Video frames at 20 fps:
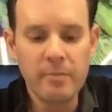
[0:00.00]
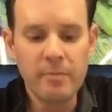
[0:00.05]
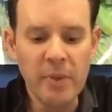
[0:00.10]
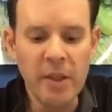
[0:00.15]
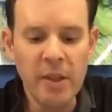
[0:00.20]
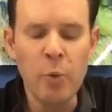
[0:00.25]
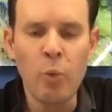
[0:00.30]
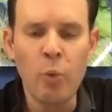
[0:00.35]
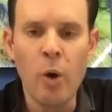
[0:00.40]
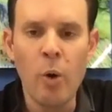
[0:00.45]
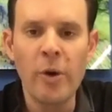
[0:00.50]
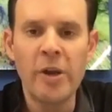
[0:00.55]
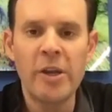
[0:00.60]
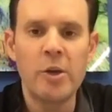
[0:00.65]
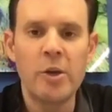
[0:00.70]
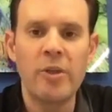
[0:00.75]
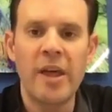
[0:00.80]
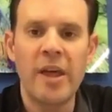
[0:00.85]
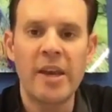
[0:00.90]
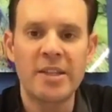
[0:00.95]
What we do
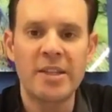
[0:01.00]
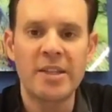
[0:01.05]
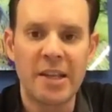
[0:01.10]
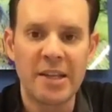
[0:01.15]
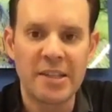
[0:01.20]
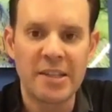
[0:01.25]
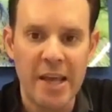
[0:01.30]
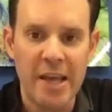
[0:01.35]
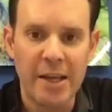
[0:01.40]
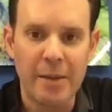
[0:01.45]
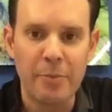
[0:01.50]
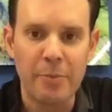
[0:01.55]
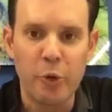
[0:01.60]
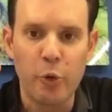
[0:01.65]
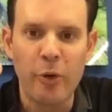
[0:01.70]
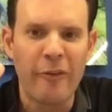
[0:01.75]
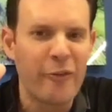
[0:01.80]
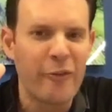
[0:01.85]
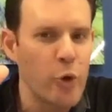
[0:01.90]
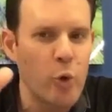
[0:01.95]
then is take them through
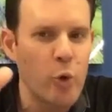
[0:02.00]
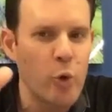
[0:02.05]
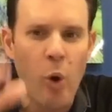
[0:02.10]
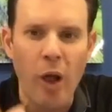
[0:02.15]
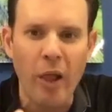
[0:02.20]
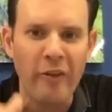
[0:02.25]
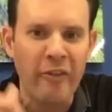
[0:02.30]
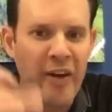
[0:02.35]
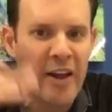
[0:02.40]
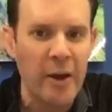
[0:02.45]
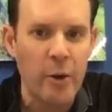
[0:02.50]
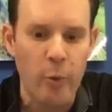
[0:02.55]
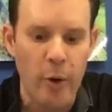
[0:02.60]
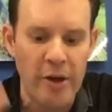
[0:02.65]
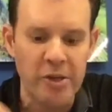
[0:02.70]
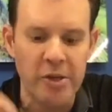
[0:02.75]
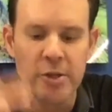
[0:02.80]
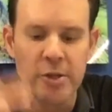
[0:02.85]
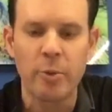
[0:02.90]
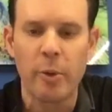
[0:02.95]
a few qualifying
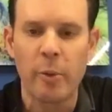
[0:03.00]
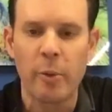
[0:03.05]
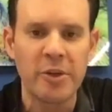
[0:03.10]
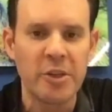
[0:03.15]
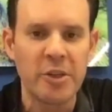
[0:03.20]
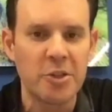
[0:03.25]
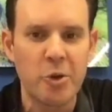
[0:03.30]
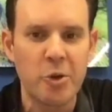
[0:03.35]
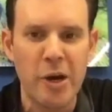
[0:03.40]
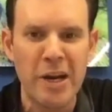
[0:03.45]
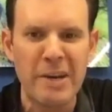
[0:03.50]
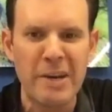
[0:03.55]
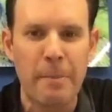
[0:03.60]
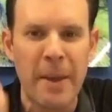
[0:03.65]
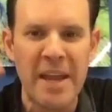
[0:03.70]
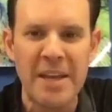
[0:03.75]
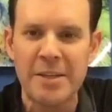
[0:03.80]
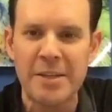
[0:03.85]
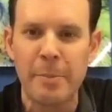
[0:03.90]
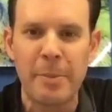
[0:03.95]
questions where we're just trying to
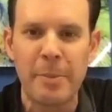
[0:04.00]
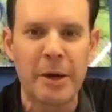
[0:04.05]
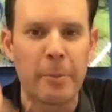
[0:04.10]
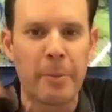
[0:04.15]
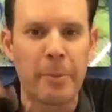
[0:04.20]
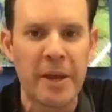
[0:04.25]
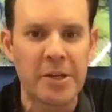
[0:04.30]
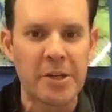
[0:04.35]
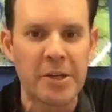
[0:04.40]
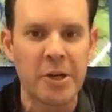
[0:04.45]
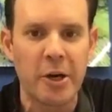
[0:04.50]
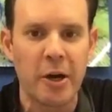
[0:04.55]
paint a bigger picture